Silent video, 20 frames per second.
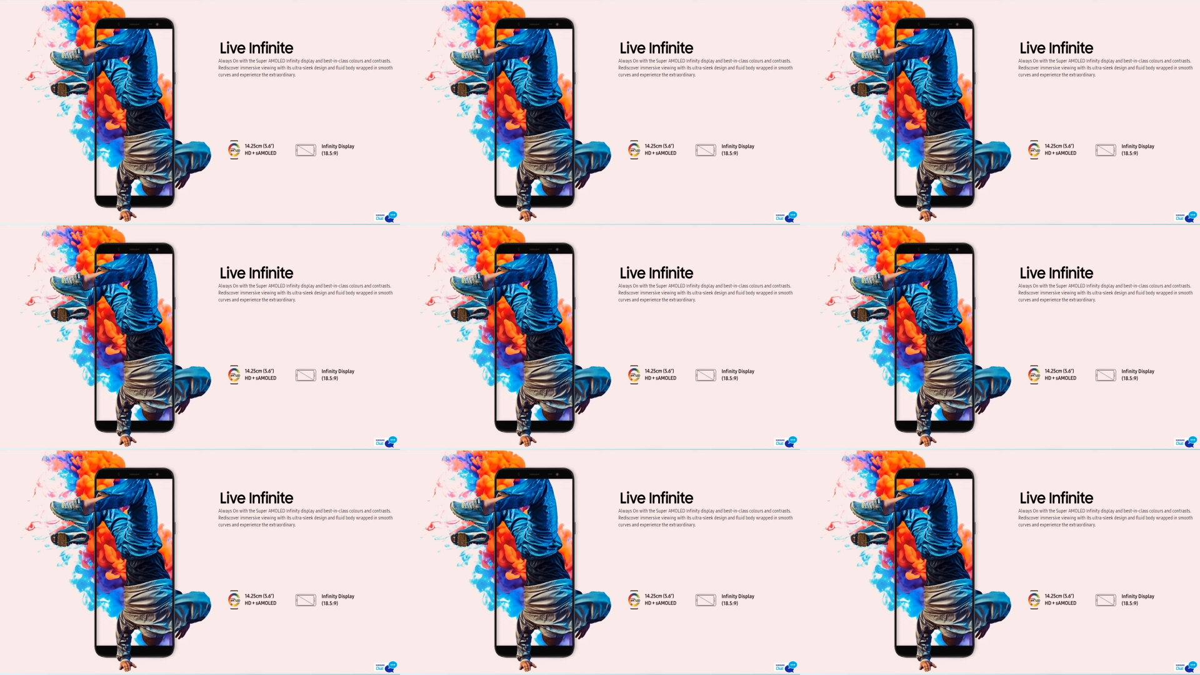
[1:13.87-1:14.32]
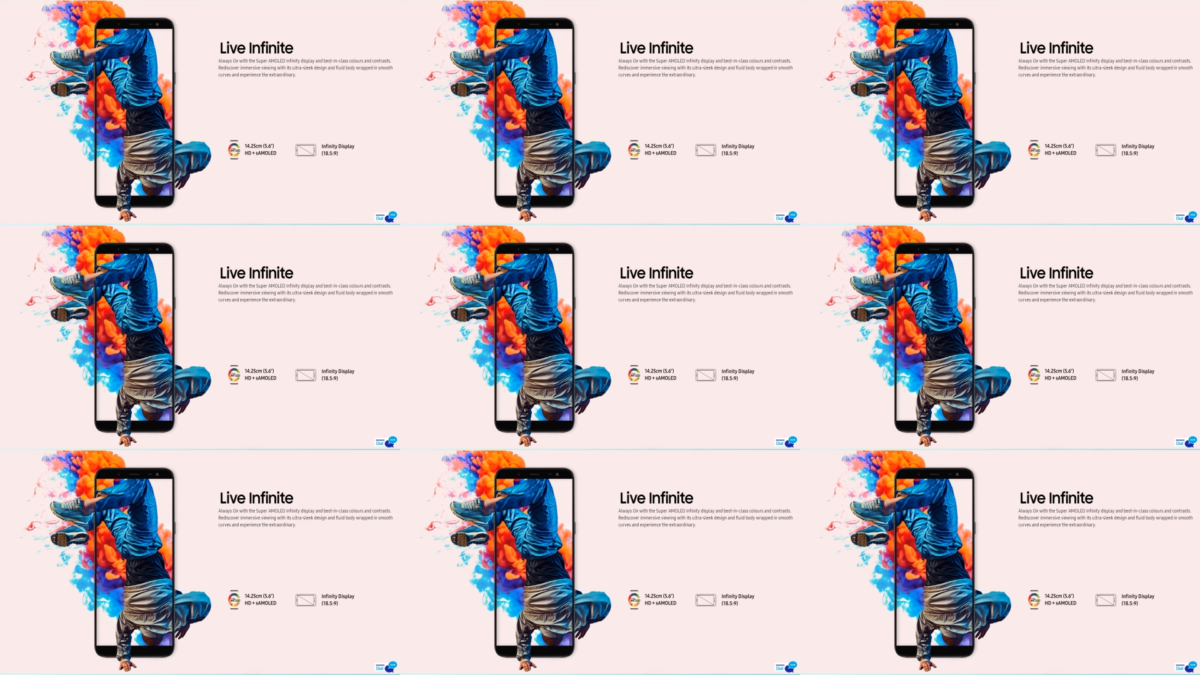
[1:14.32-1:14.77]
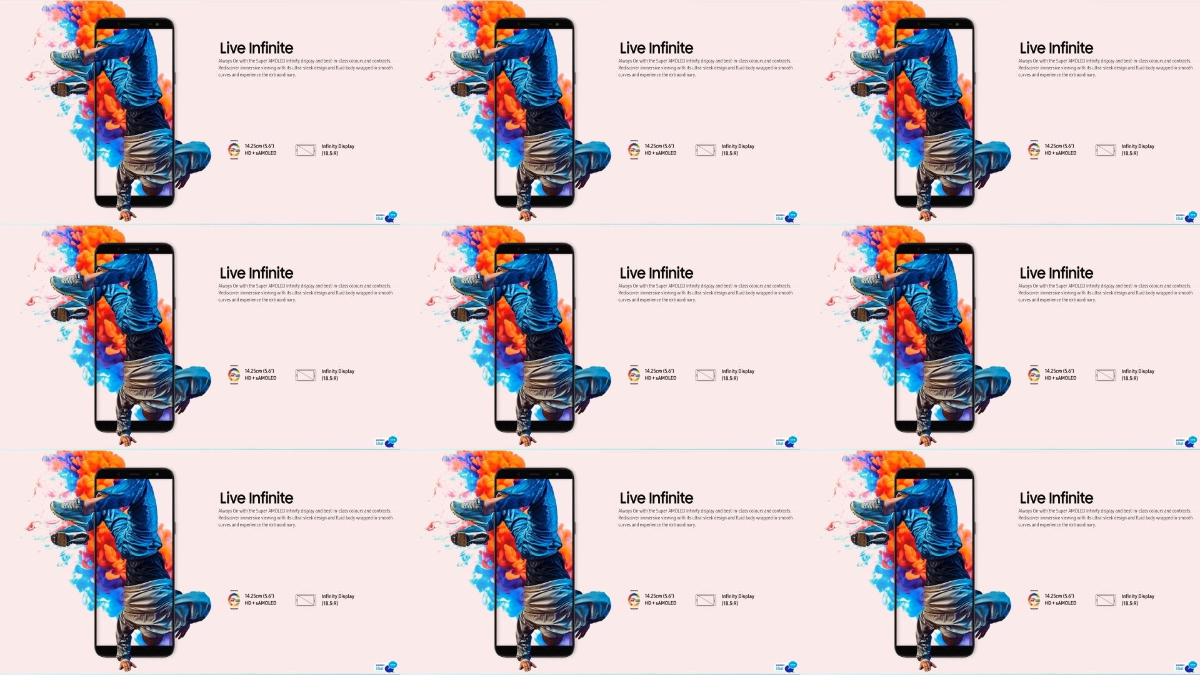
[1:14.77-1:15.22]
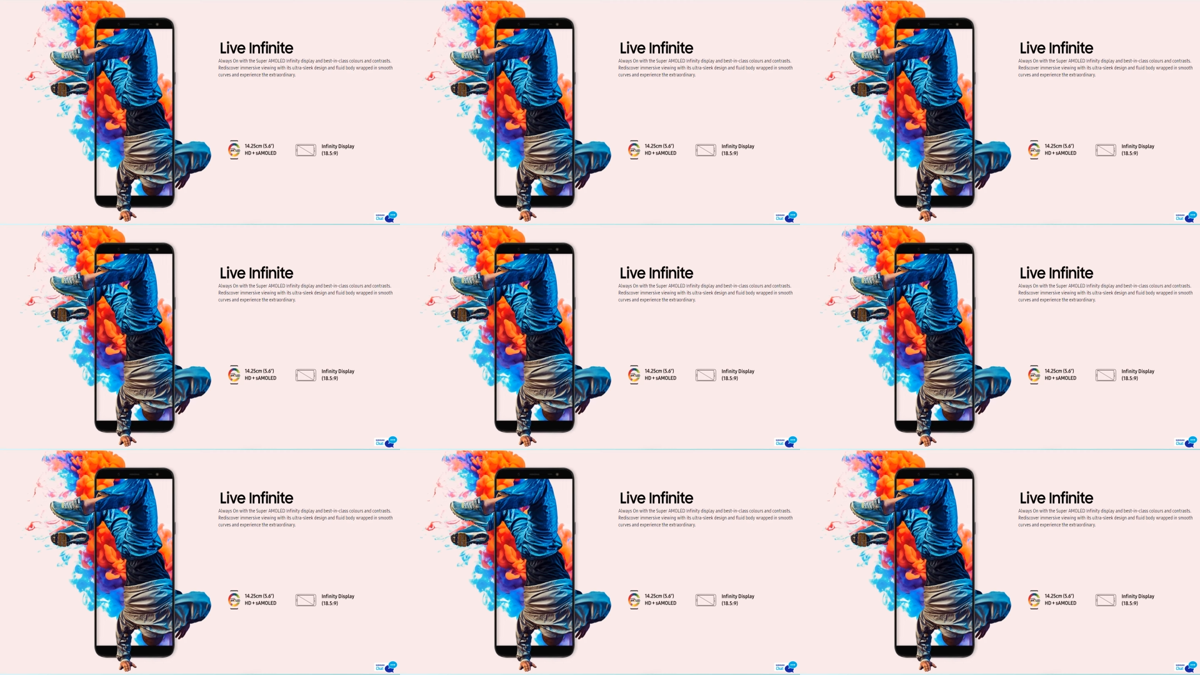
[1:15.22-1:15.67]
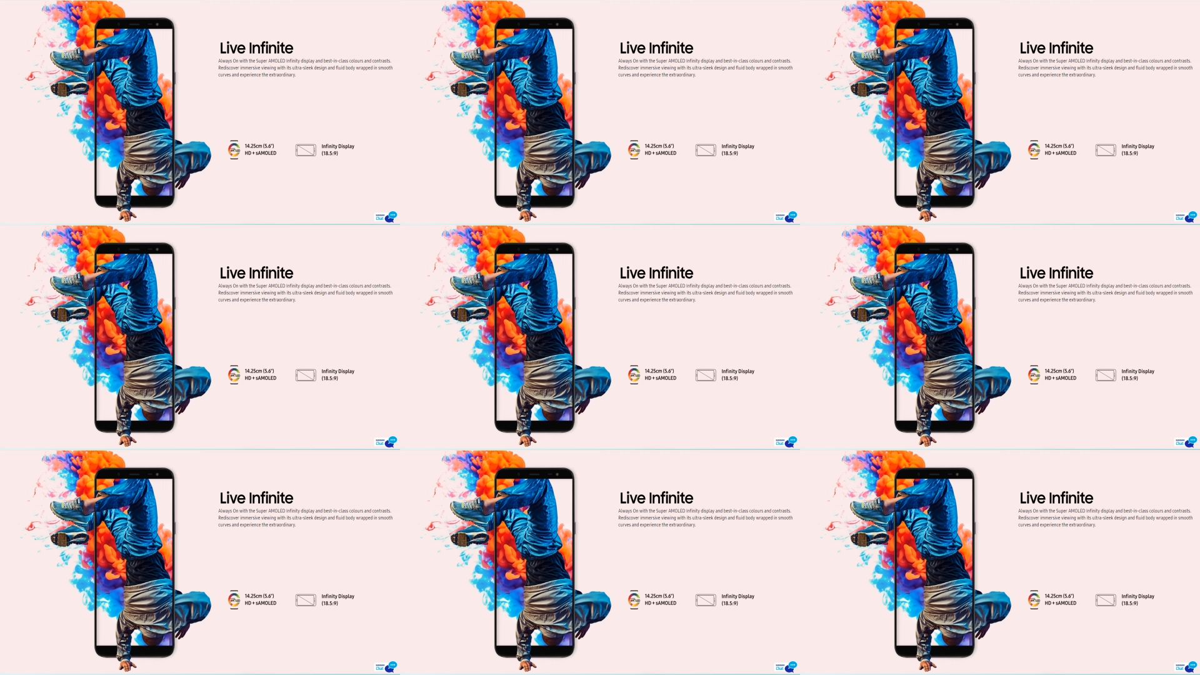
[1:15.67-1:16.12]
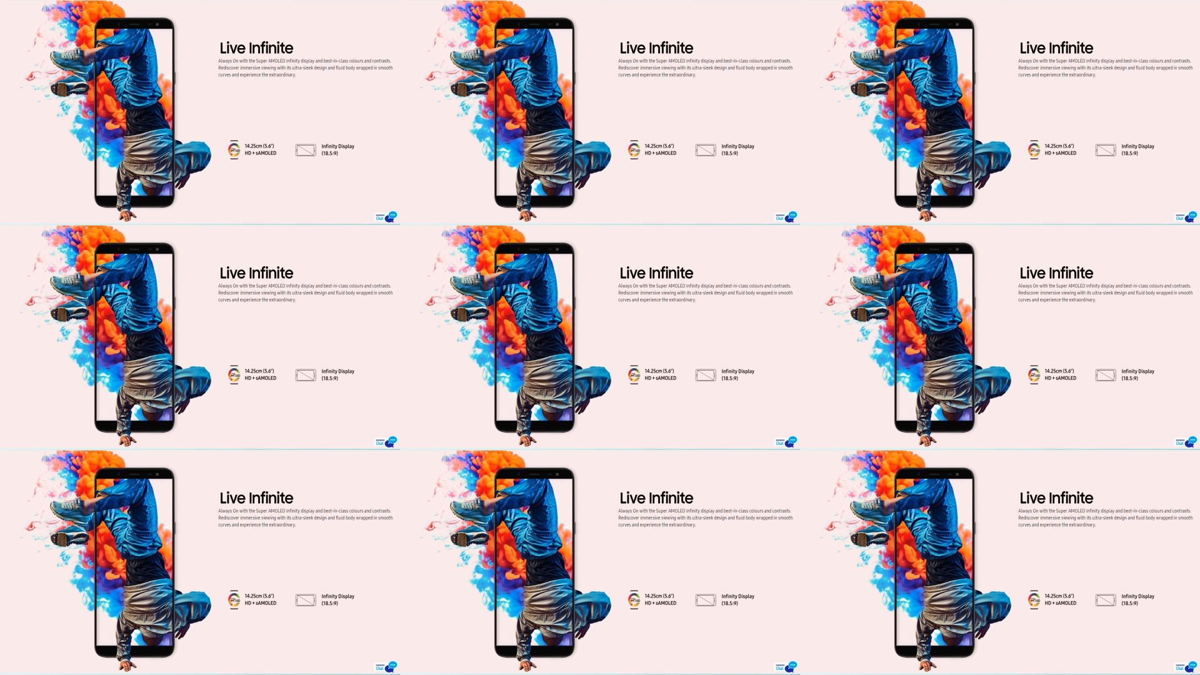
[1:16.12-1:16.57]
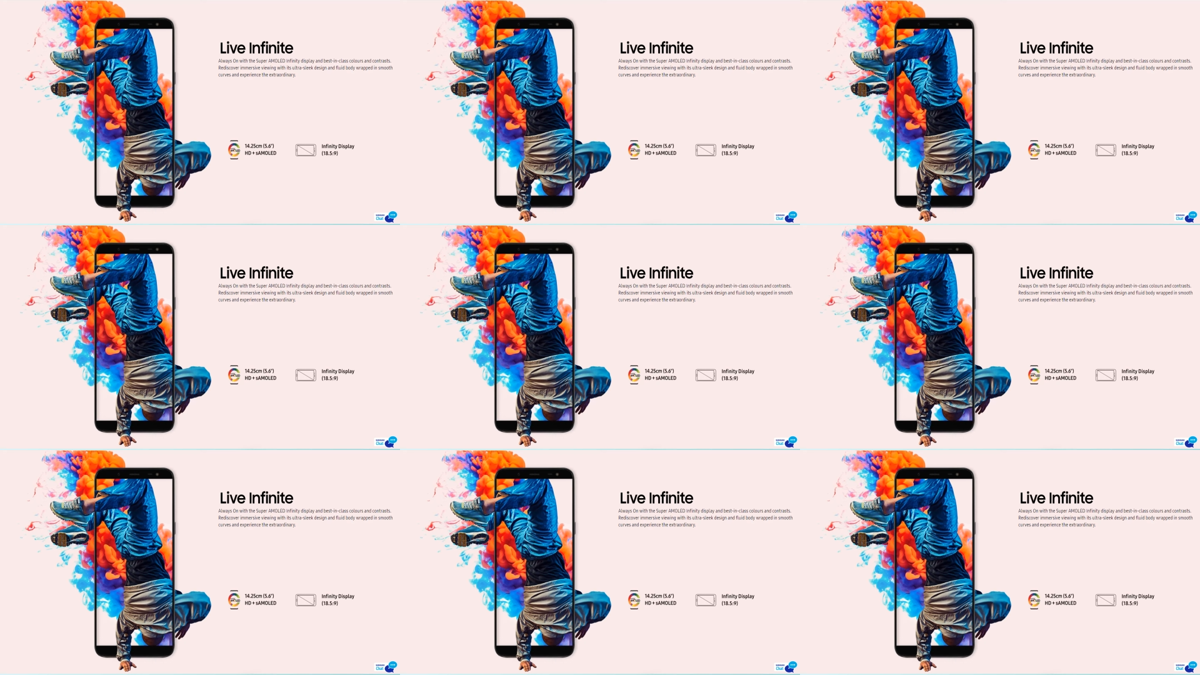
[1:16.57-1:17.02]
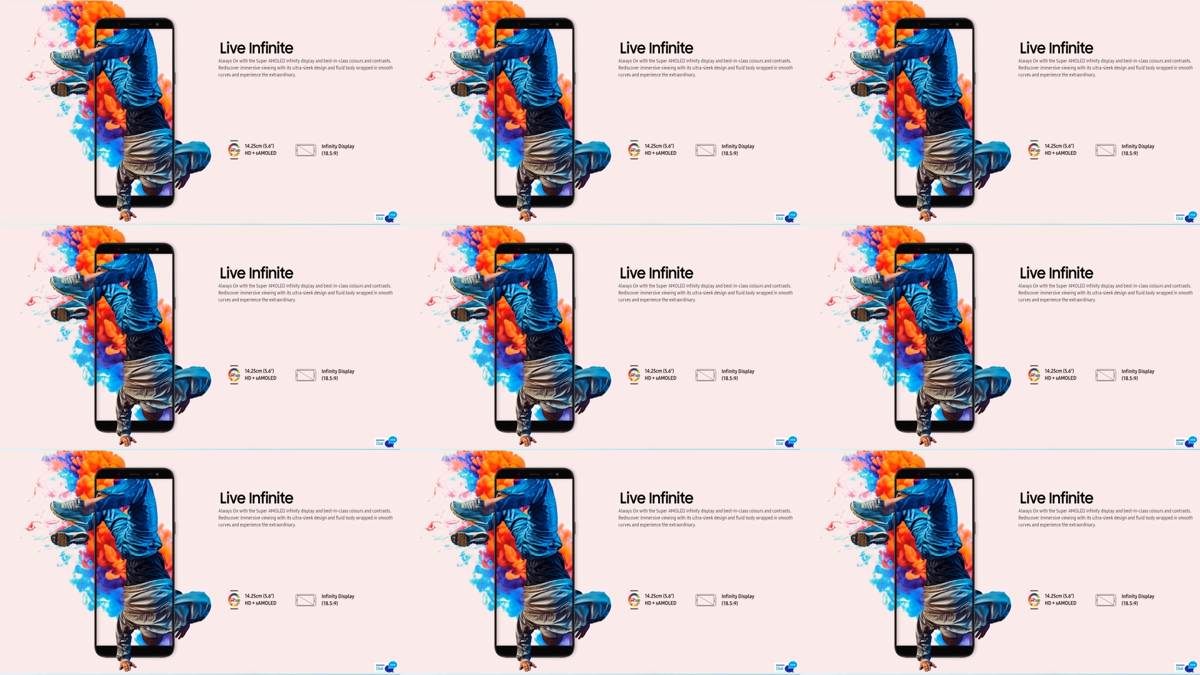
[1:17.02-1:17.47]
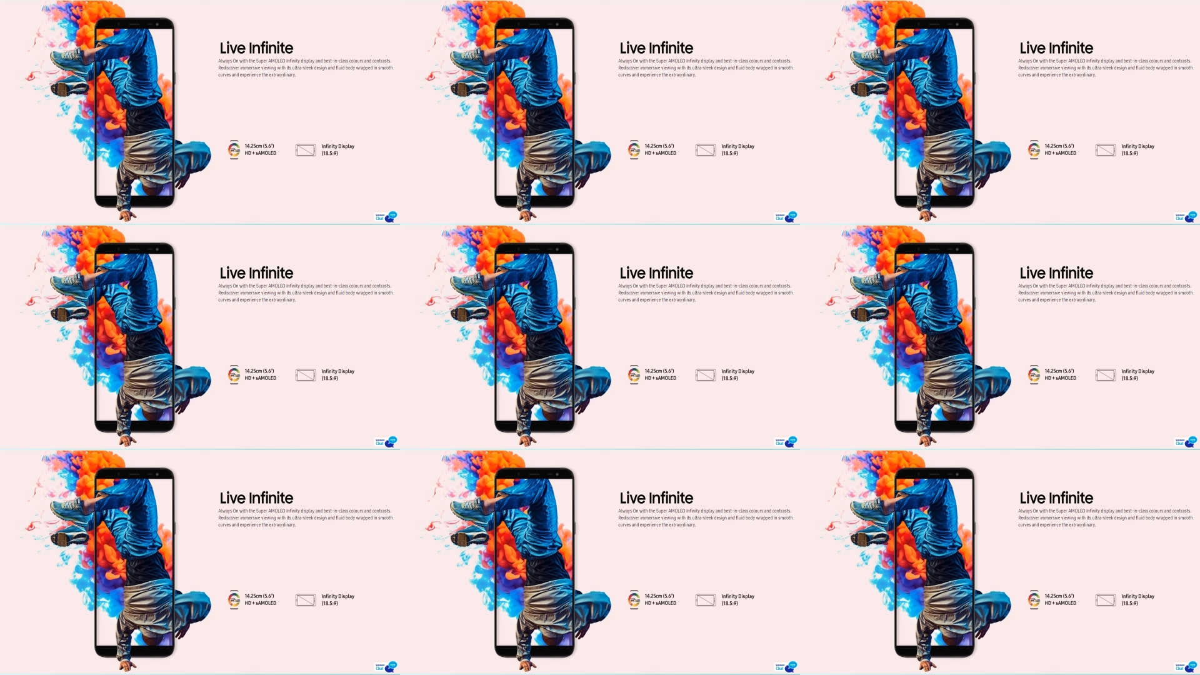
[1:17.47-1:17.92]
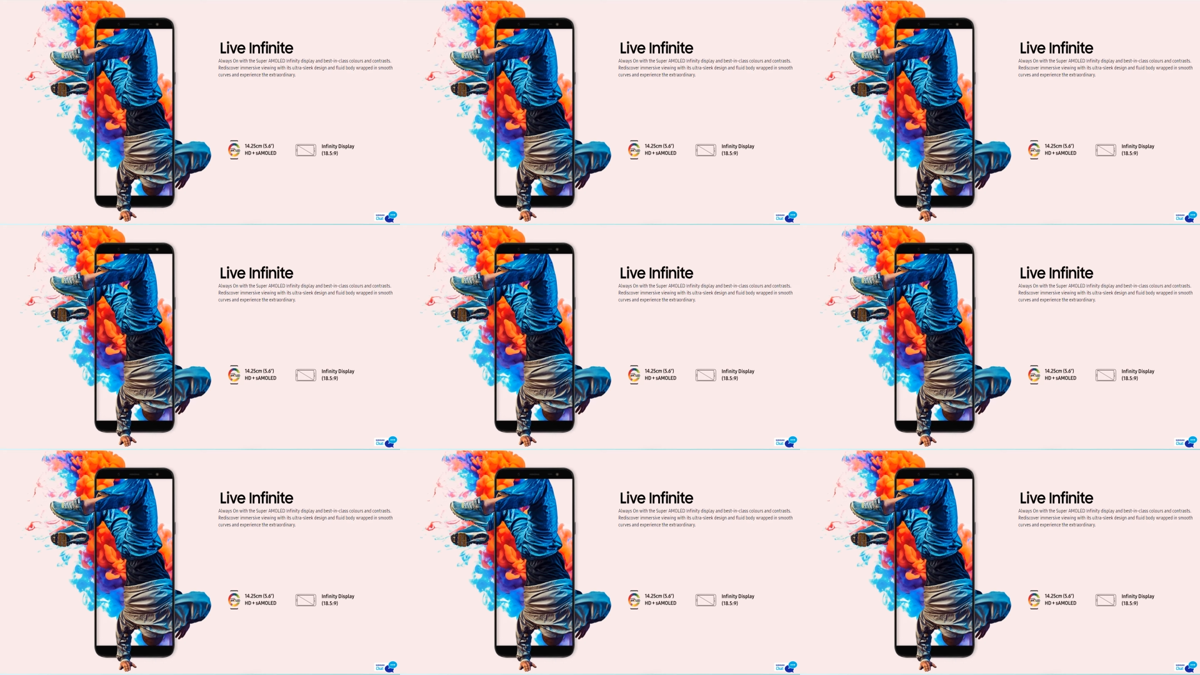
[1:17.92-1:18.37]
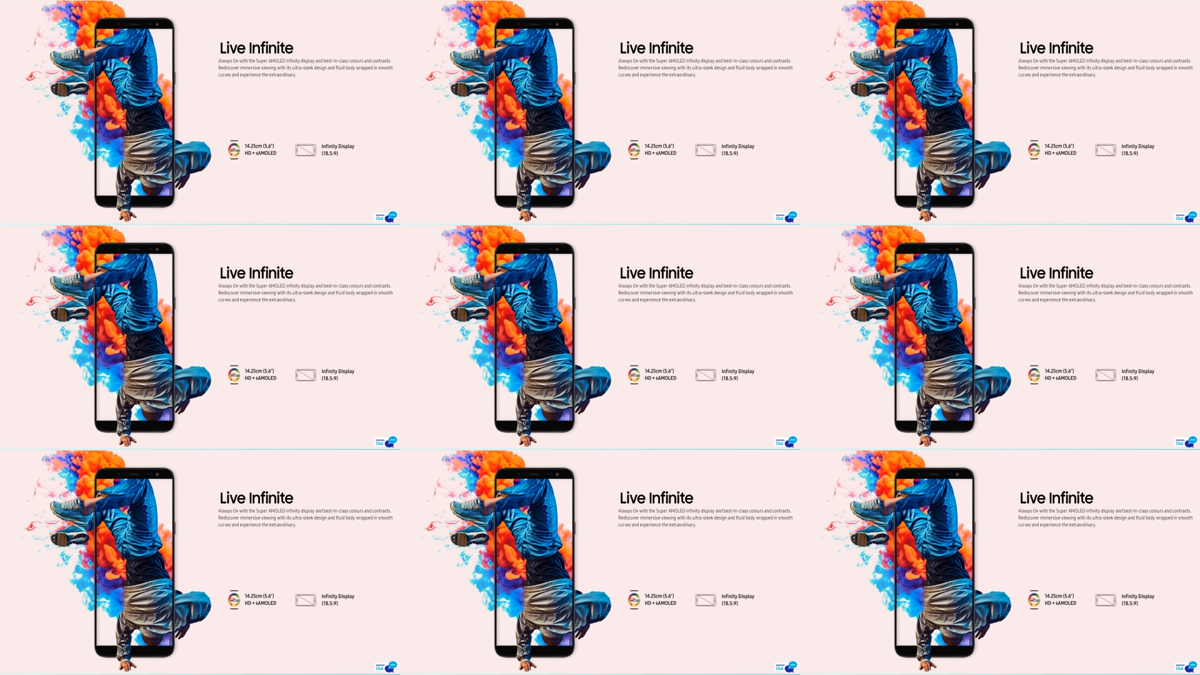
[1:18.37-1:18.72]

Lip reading: [unreadable: no face in view]